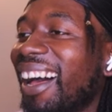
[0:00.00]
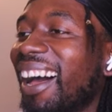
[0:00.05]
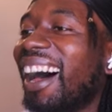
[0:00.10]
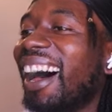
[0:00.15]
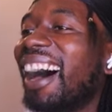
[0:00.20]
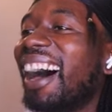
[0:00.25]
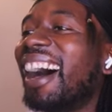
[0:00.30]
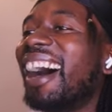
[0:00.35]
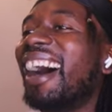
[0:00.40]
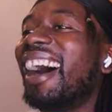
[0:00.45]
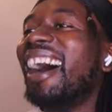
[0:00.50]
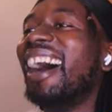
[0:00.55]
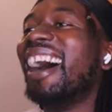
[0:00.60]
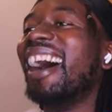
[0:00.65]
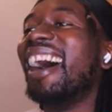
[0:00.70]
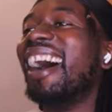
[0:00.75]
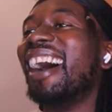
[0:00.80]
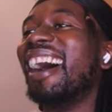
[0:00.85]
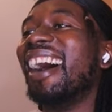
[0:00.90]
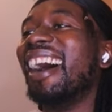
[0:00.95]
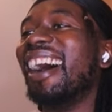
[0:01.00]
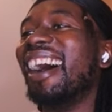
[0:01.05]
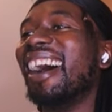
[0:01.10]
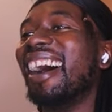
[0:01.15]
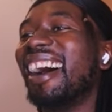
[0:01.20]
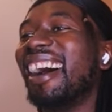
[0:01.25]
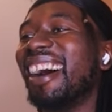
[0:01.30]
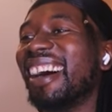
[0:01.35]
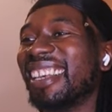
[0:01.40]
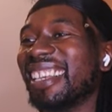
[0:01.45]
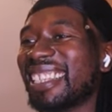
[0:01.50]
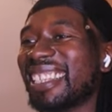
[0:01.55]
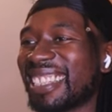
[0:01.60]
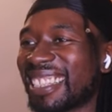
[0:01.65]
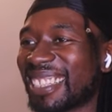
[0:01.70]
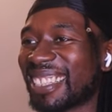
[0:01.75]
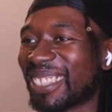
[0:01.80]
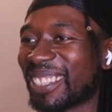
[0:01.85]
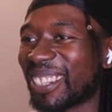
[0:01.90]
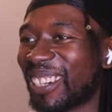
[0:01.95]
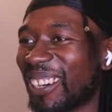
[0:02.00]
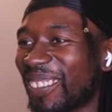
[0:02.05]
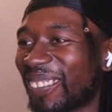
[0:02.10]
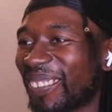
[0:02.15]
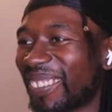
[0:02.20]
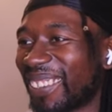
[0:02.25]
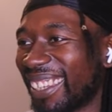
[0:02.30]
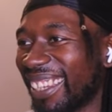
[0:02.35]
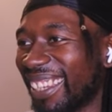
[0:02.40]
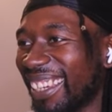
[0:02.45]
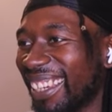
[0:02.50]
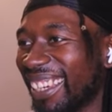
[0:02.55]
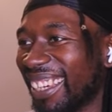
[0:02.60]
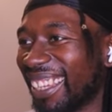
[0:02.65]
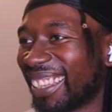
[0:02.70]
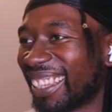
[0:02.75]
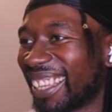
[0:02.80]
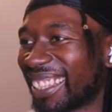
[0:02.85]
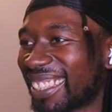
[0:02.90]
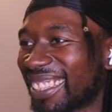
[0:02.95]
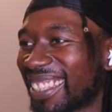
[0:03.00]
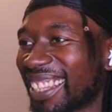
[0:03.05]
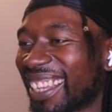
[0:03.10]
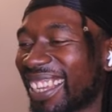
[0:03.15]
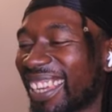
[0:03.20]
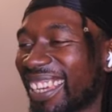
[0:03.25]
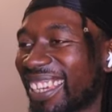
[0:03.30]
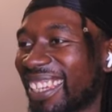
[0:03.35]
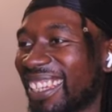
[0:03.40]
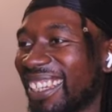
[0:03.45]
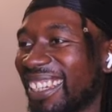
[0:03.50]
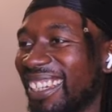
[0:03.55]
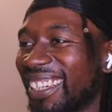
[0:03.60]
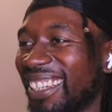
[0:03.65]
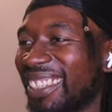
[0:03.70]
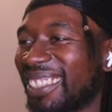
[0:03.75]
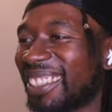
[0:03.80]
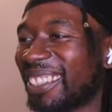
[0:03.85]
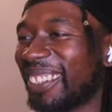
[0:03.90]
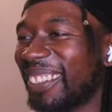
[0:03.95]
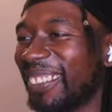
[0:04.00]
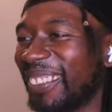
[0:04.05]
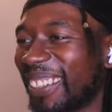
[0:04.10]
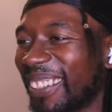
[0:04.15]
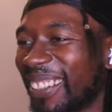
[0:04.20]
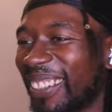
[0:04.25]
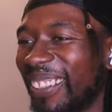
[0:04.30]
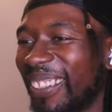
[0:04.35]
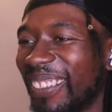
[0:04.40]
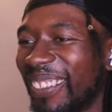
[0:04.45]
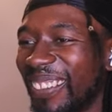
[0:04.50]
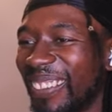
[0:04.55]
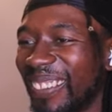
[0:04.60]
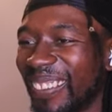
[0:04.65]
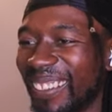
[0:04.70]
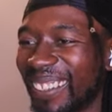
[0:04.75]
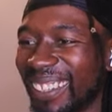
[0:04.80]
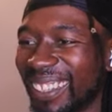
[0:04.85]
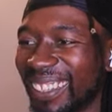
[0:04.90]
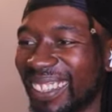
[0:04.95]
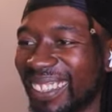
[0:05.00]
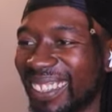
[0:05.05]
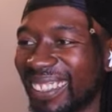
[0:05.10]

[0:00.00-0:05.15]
Ah, stop it. That's like too cool.